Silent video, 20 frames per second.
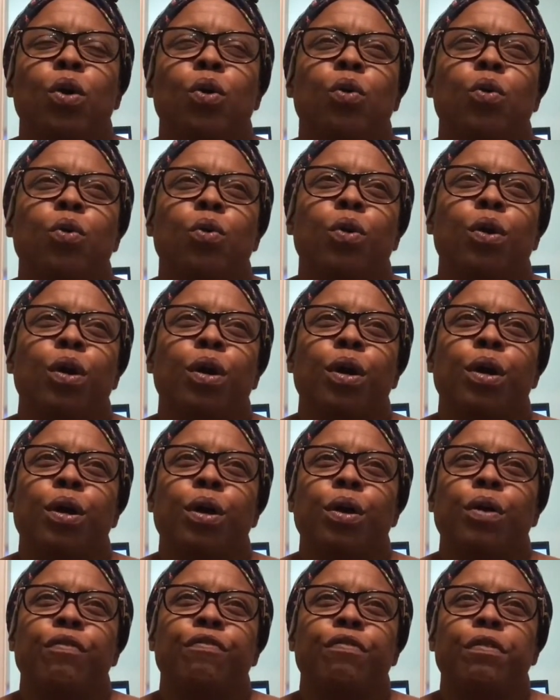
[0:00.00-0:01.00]

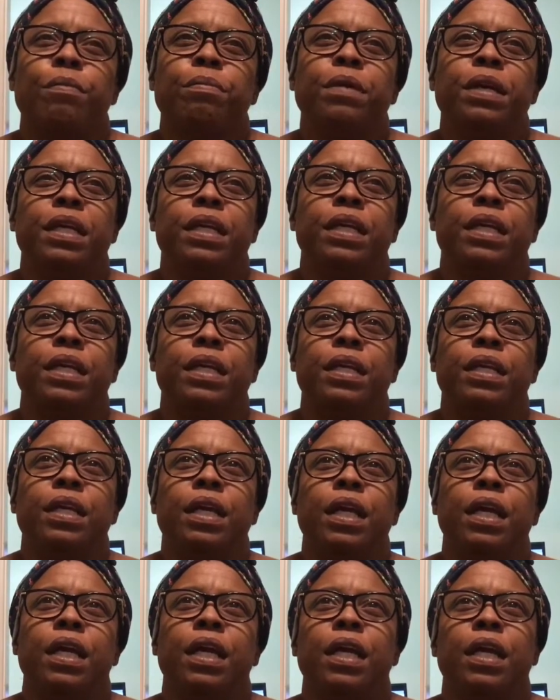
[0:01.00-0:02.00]
or forbidden,
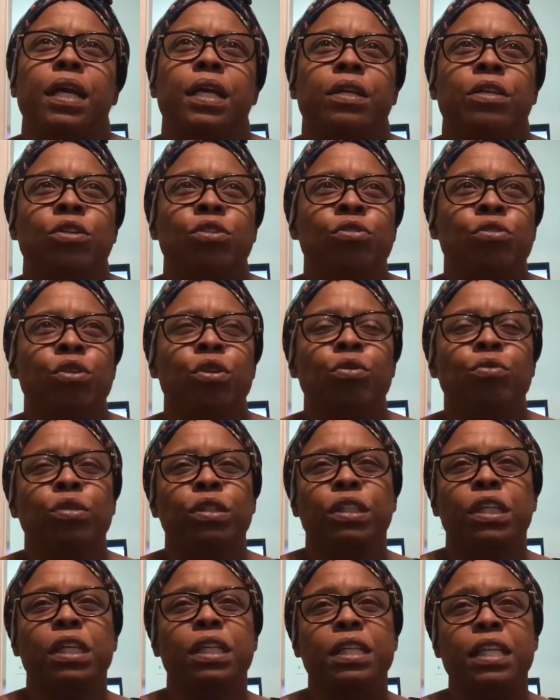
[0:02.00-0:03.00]
and
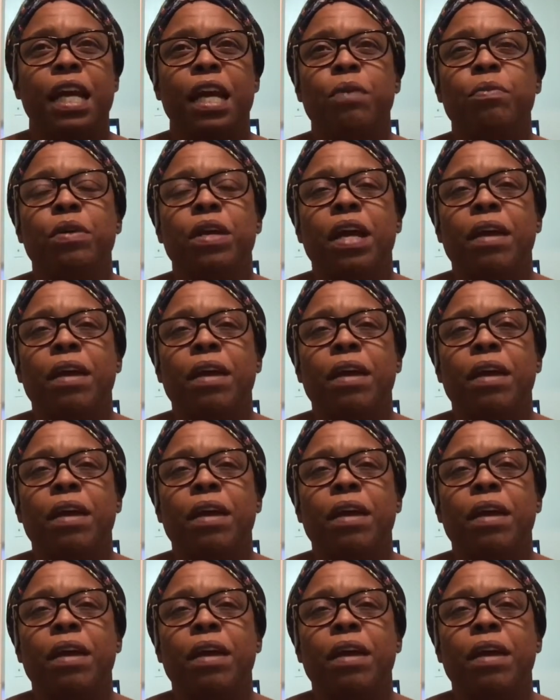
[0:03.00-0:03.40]
today we